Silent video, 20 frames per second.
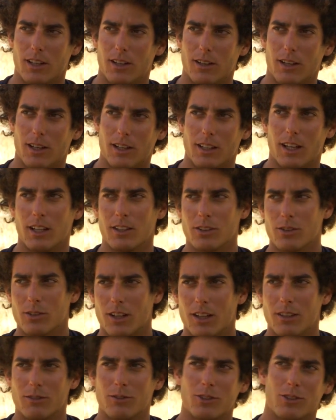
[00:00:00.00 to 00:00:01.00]
and
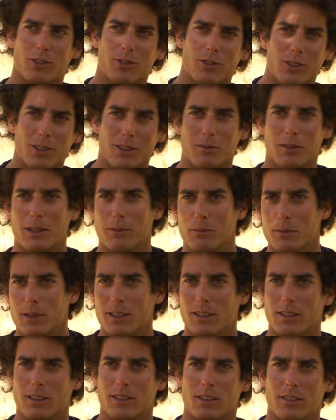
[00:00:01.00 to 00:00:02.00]
Antoine was doing
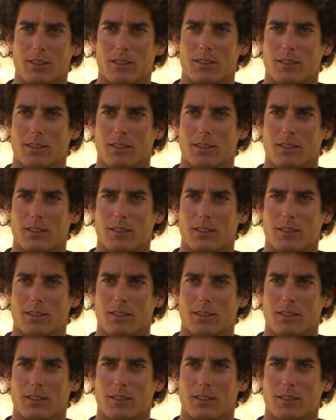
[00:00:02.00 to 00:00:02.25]
maybe.